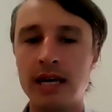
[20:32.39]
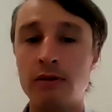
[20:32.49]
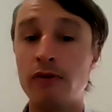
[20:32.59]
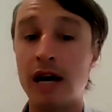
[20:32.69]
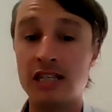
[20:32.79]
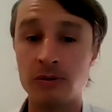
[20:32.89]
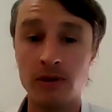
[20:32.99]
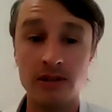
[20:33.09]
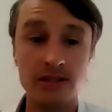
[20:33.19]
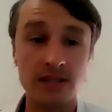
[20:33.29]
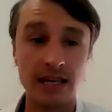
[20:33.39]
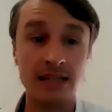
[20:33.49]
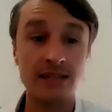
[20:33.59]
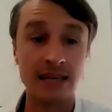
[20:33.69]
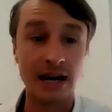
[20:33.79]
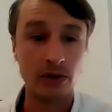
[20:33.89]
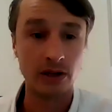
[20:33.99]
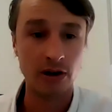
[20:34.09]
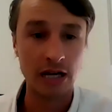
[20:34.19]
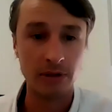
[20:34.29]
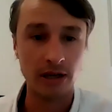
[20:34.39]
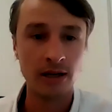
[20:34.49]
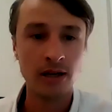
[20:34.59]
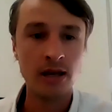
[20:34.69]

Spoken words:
investment in Saudi Arabia,